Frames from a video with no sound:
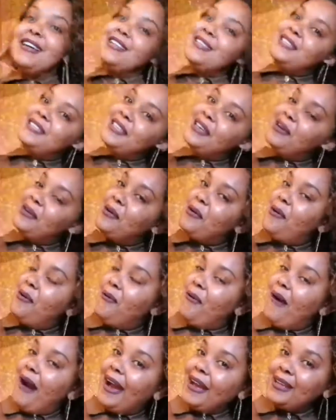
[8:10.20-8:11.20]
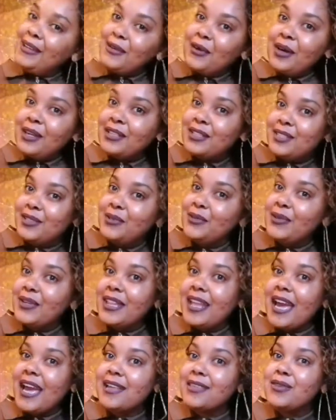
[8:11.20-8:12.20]
So why not do
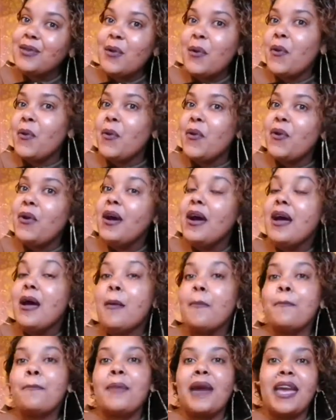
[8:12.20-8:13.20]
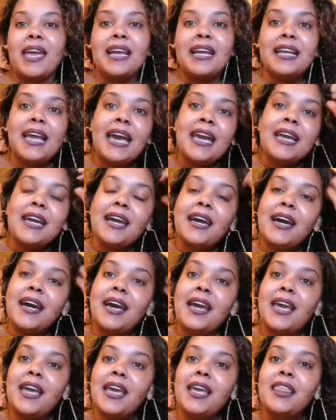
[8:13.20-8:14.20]
that? Or make like
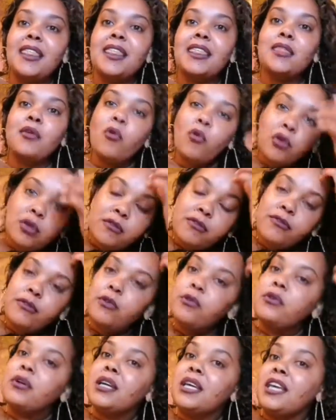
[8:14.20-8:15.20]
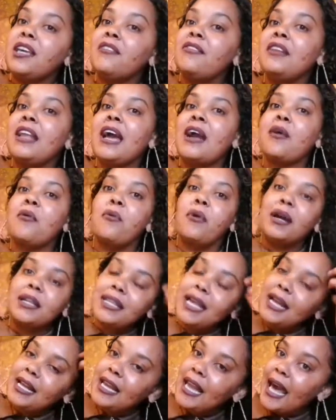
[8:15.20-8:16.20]
a thoughtful gift. Like, what
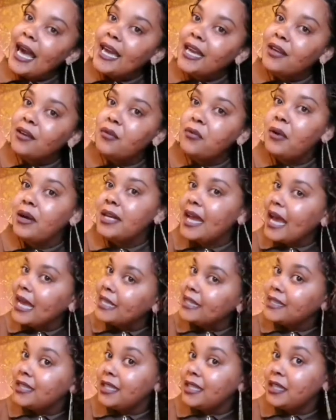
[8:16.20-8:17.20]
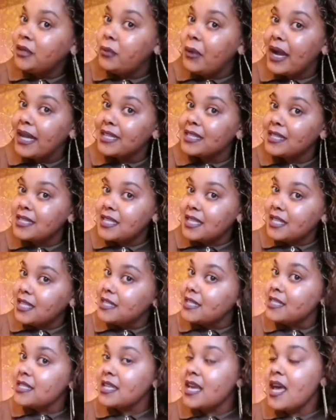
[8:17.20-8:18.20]
I like, what I did once
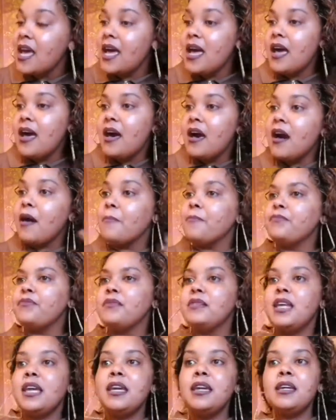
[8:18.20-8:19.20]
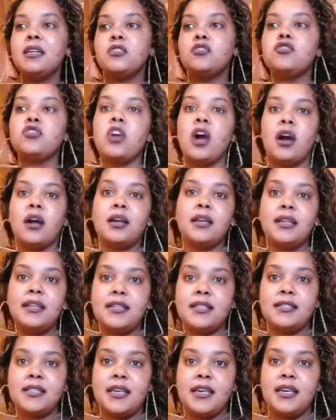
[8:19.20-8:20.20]
is take
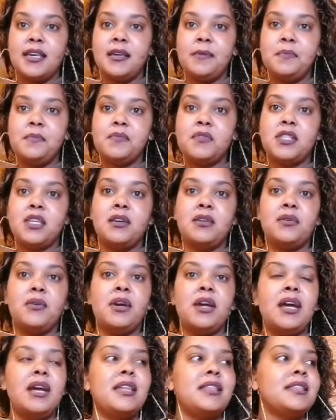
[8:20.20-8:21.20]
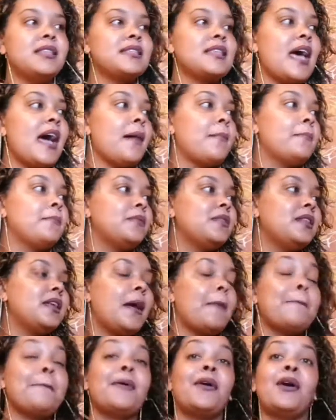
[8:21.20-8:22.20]
chocolates, eh? So this, I'm
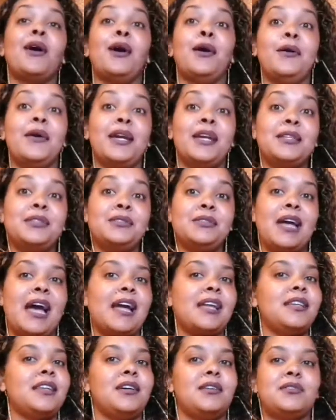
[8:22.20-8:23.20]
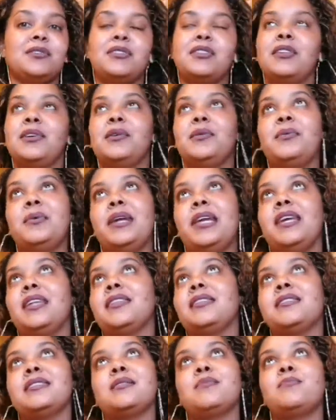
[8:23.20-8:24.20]
going to, I don't know where
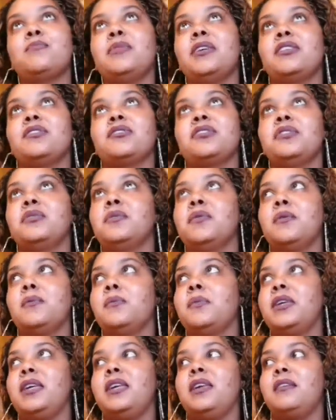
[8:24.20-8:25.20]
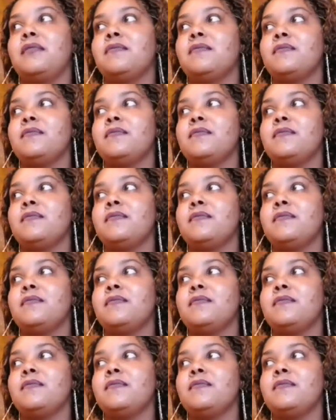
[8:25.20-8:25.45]
this picture will be.